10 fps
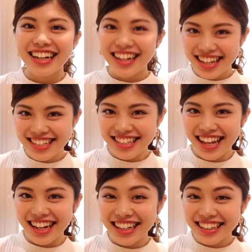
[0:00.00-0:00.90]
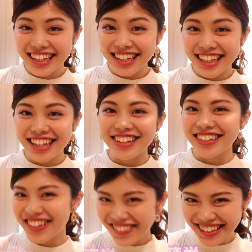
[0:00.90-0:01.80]
I want to make gummies
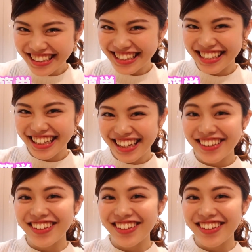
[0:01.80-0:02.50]
easily using a microwave.